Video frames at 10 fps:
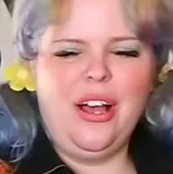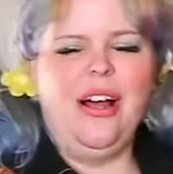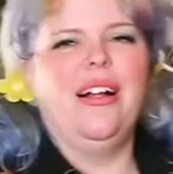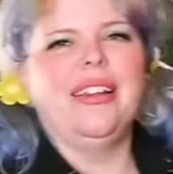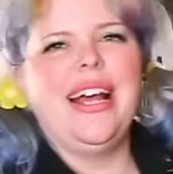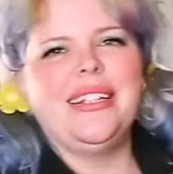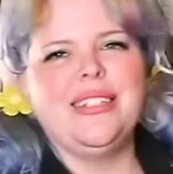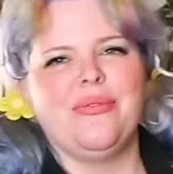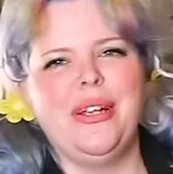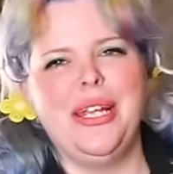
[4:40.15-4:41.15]
doll.
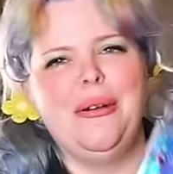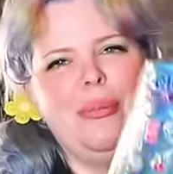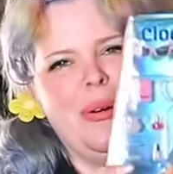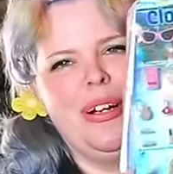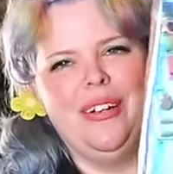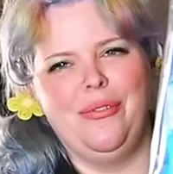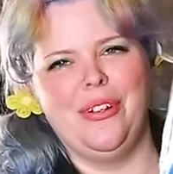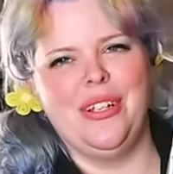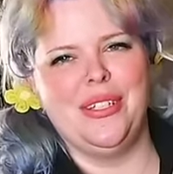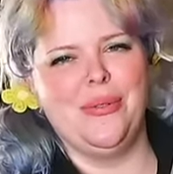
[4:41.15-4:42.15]
That's really important
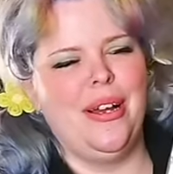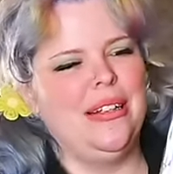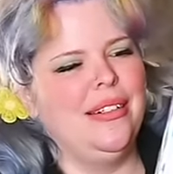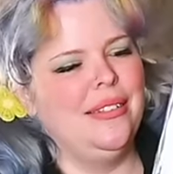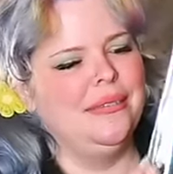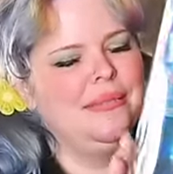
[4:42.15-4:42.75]
for this one.